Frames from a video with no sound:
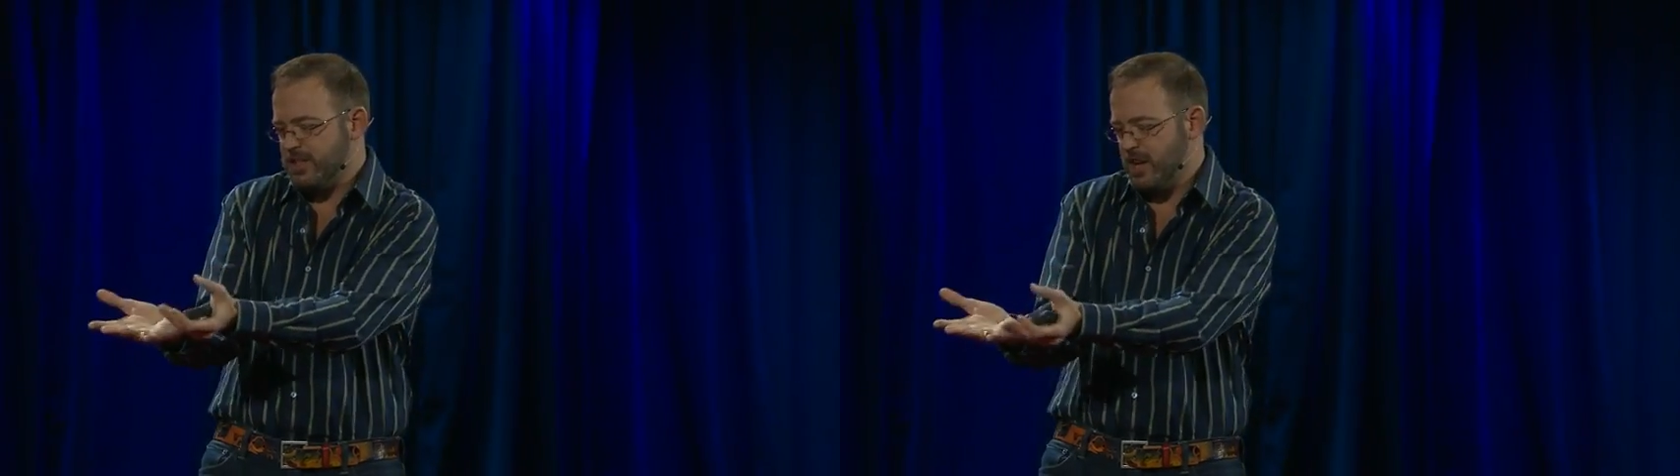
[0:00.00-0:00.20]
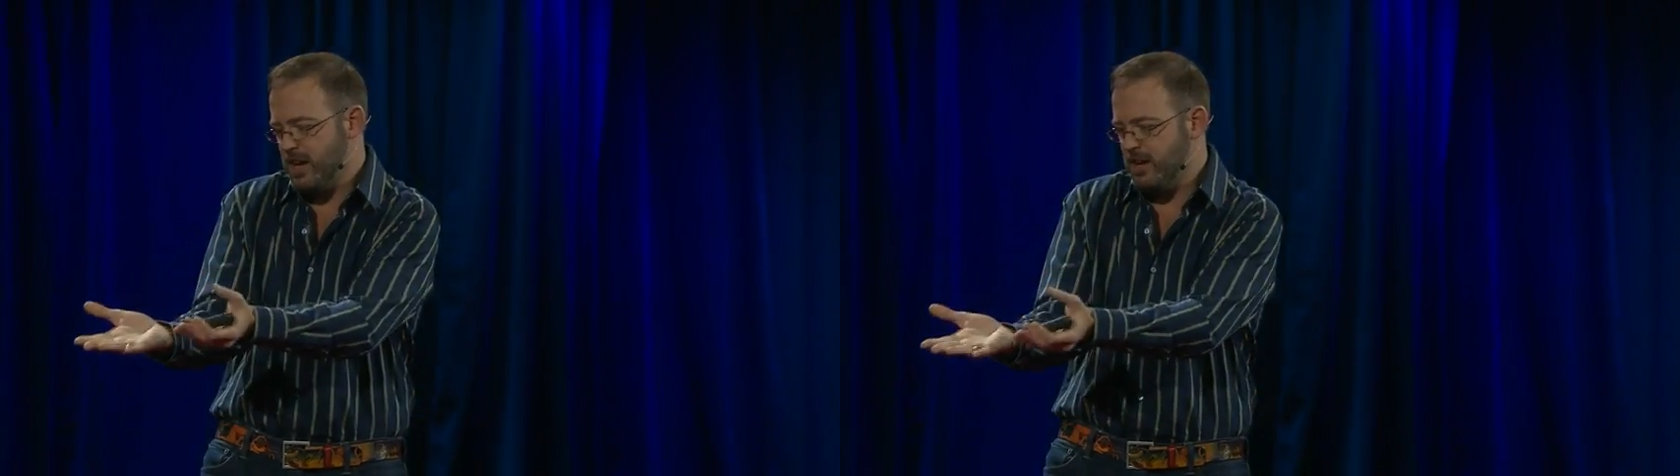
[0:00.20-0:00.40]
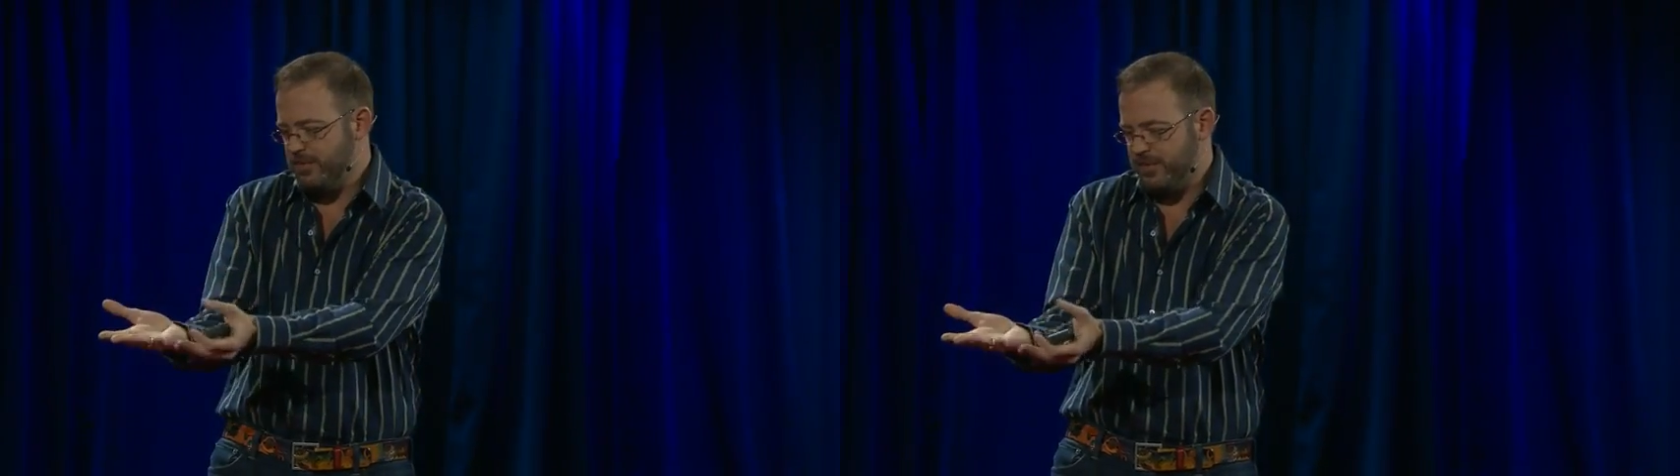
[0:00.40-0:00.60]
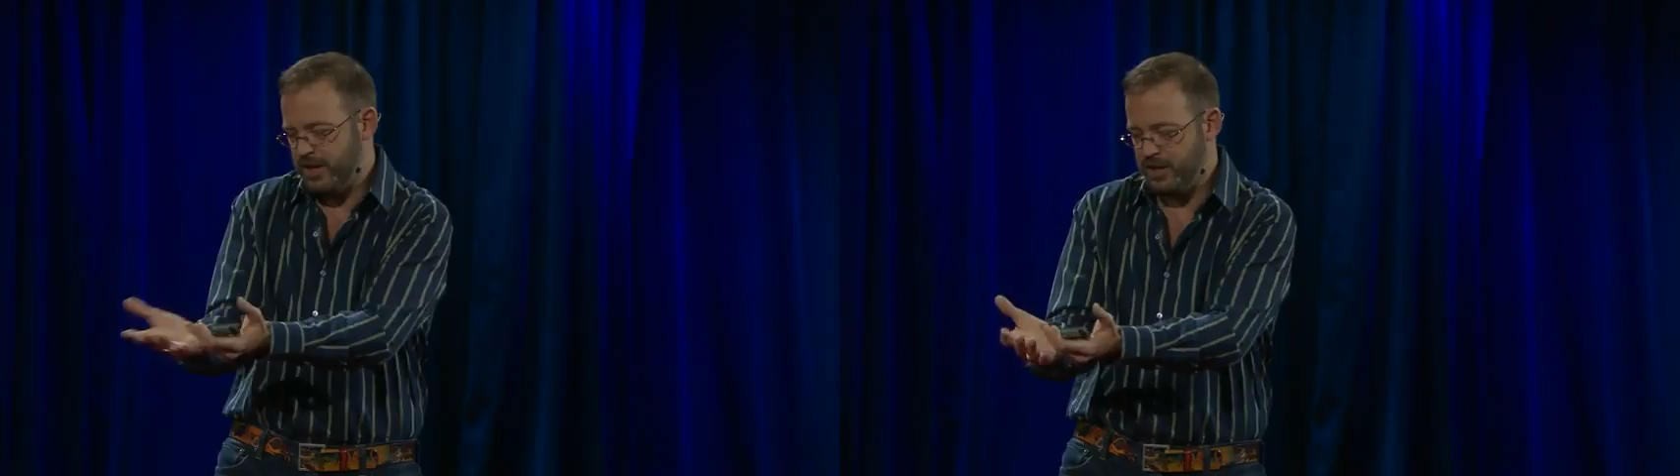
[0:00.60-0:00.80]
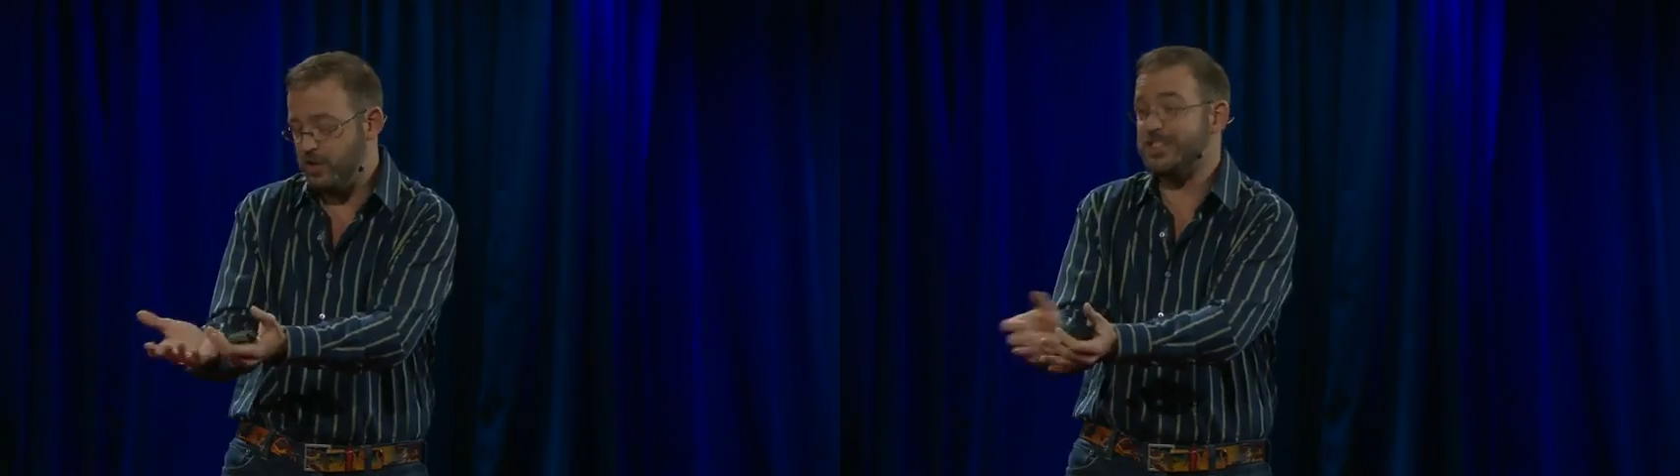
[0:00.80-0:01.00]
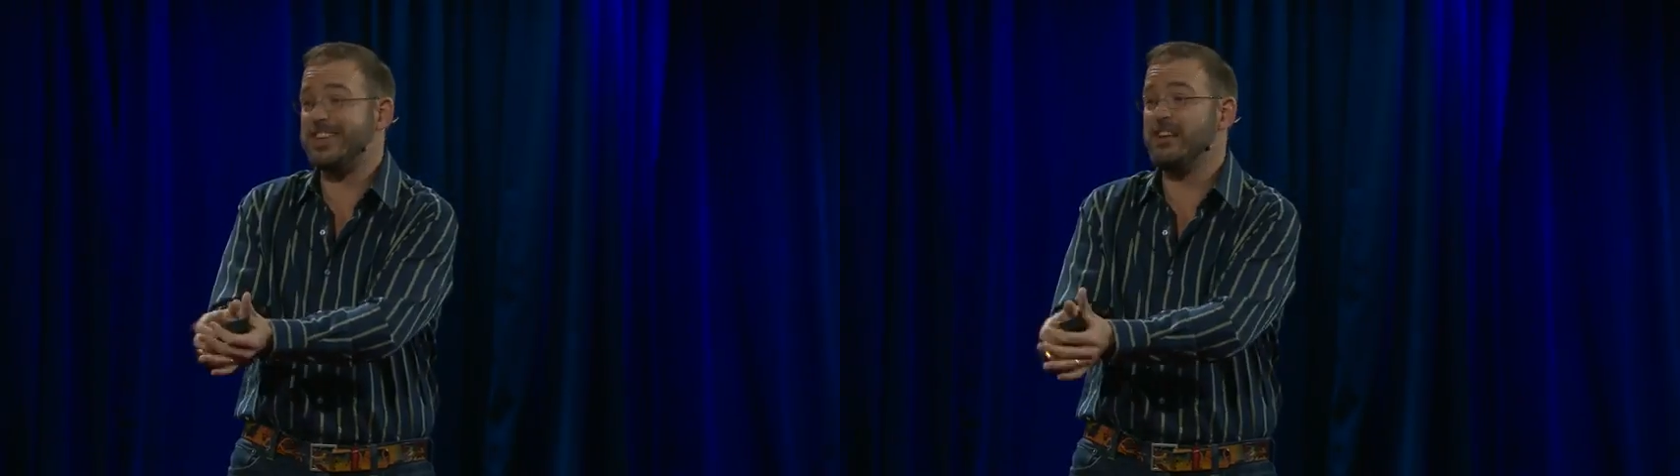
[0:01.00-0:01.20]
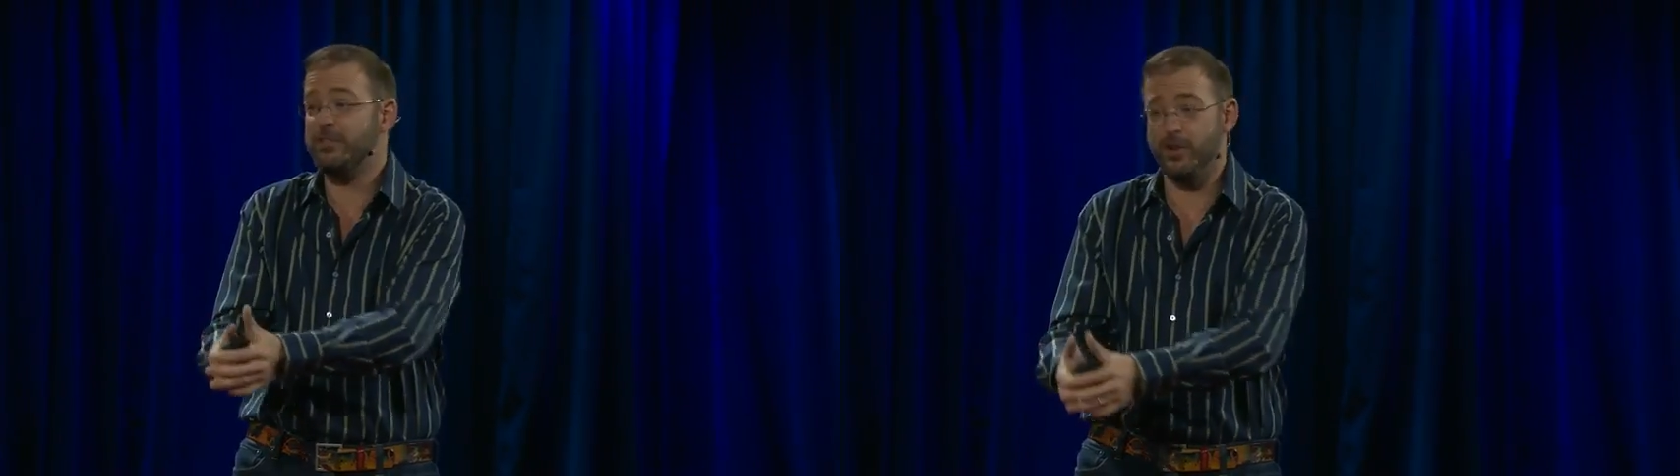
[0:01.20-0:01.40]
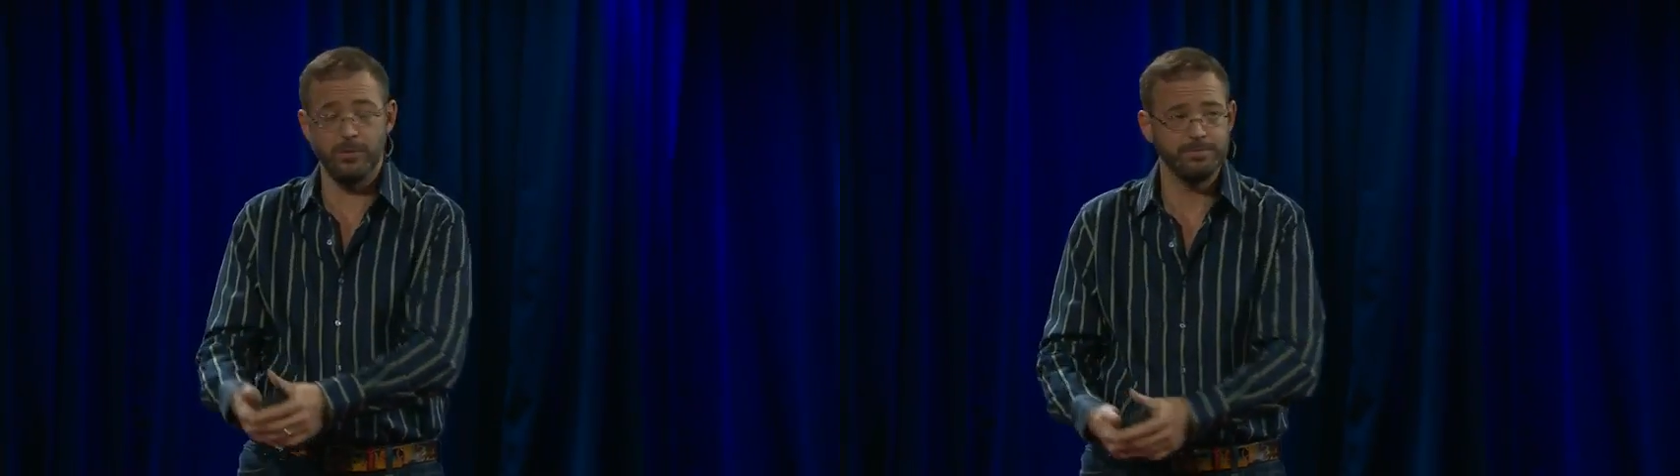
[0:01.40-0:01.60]
of your cell
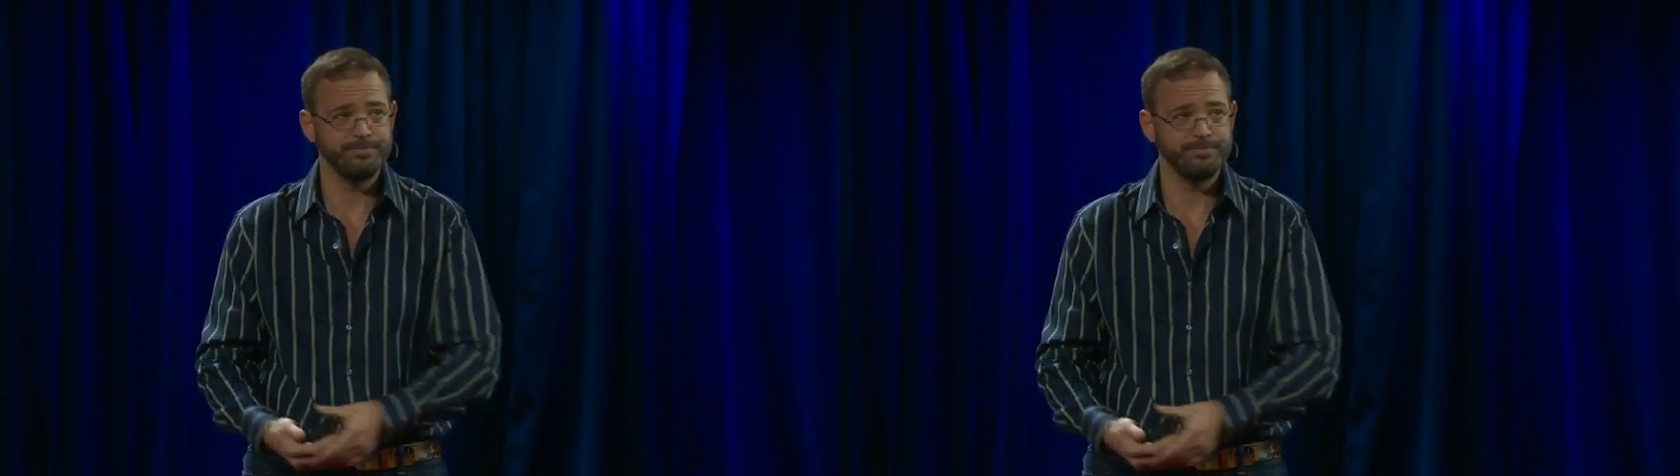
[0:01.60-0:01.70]
phone.